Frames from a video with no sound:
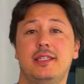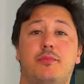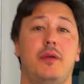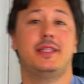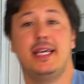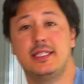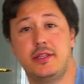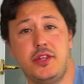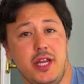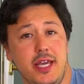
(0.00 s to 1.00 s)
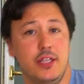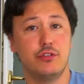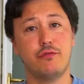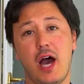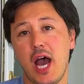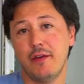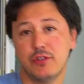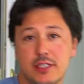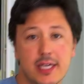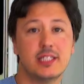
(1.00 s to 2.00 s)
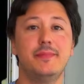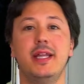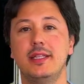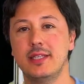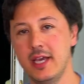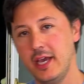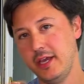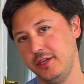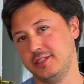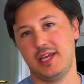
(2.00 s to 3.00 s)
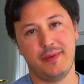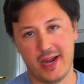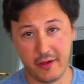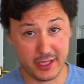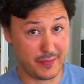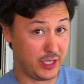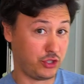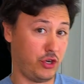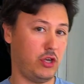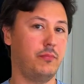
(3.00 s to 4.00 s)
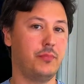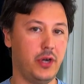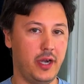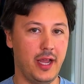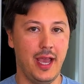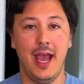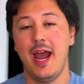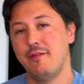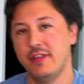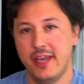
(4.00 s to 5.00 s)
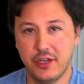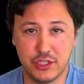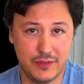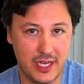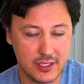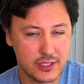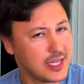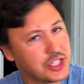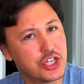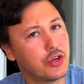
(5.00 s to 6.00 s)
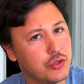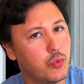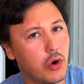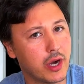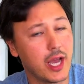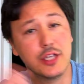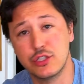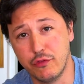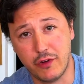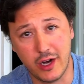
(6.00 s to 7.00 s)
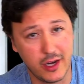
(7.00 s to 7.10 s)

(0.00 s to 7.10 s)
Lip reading: It probably takes 3 to 5 to 6 minutes. Just keep an eye on it, make sure you don't burn everything because you've done such a good work so far.